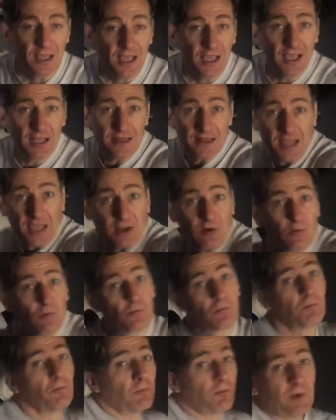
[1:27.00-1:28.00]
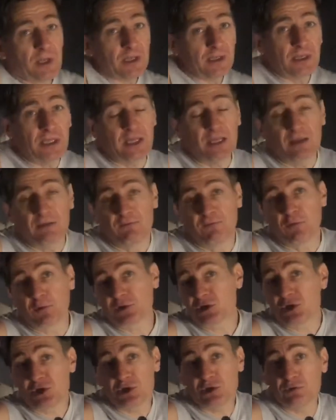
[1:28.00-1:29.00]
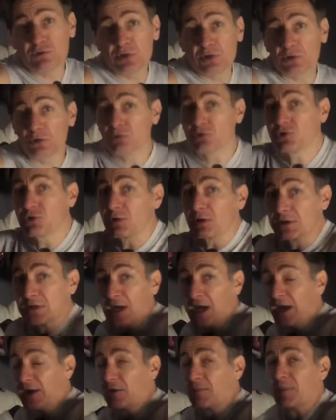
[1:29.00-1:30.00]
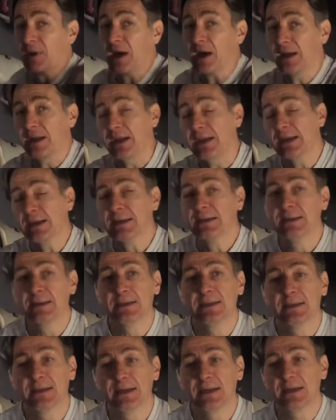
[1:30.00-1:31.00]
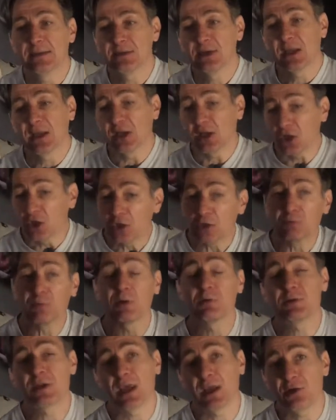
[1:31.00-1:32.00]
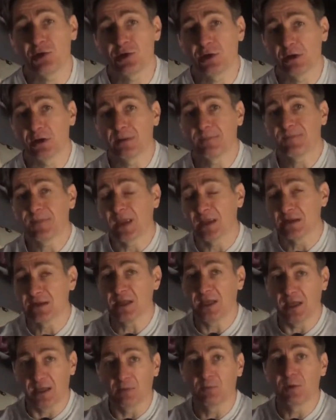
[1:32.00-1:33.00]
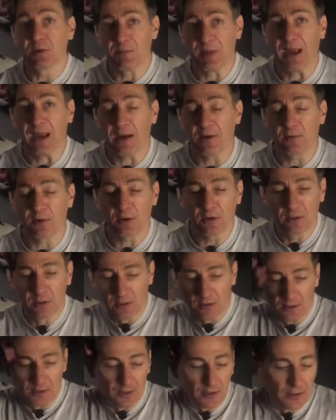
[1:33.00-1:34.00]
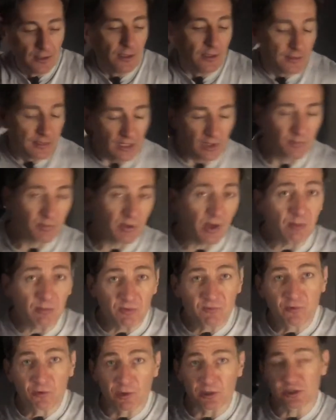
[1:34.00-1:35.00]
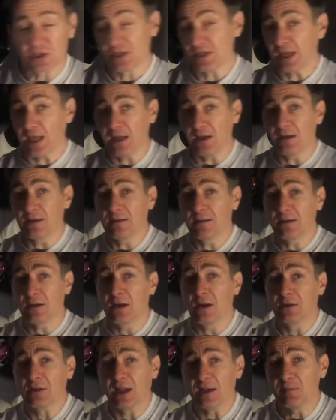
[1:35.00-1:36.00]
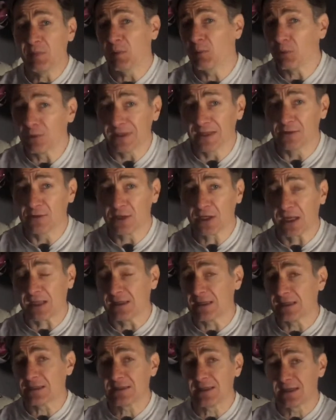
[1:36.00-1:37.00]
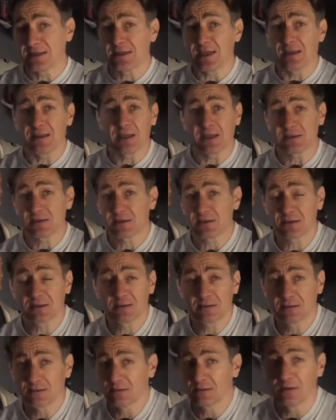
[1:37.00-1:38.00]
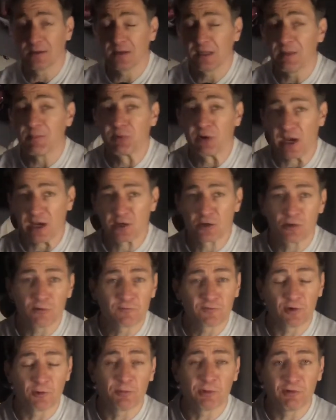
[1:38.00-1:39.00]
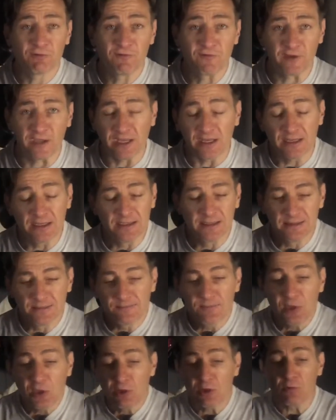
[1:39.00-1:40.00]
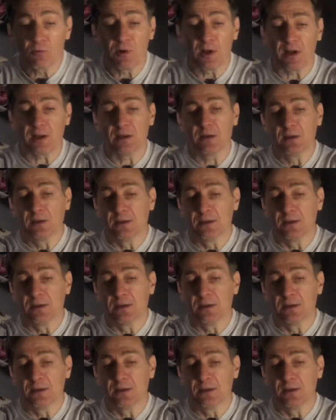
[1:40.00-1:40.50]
and that really forces you to use your entire body to get a good rotation and to hit with power. Now the problem, of course, is that a lot of people, when they look at this, they say that's impractical for a real fight. You don't want to